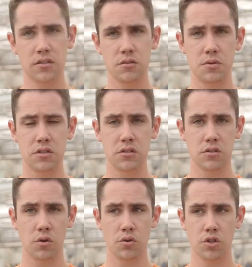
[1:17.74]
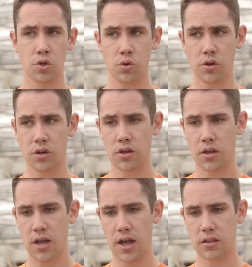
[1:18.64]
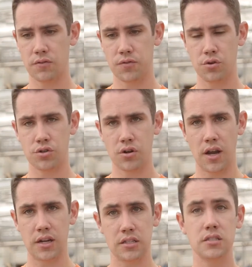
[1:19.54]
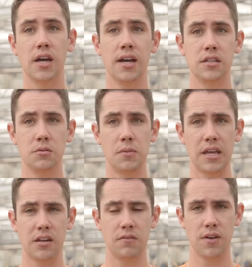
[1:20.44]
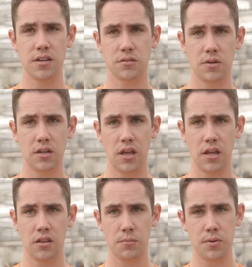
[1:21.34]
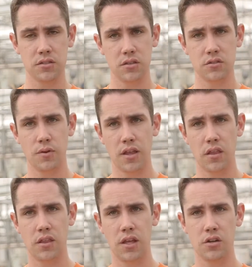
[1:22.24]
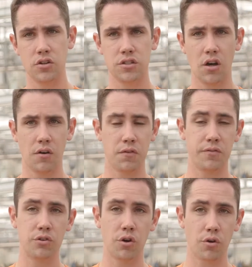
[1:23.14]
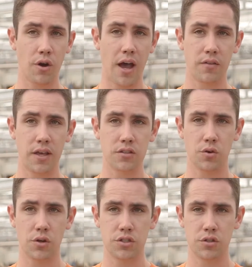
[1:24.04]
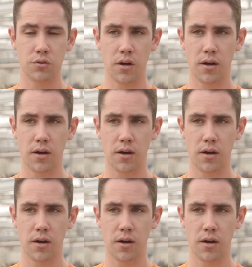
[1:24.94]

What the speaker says: as a business owner to look at the future and decide to make an investment in the business rather than in yourself if you don't know how that's going to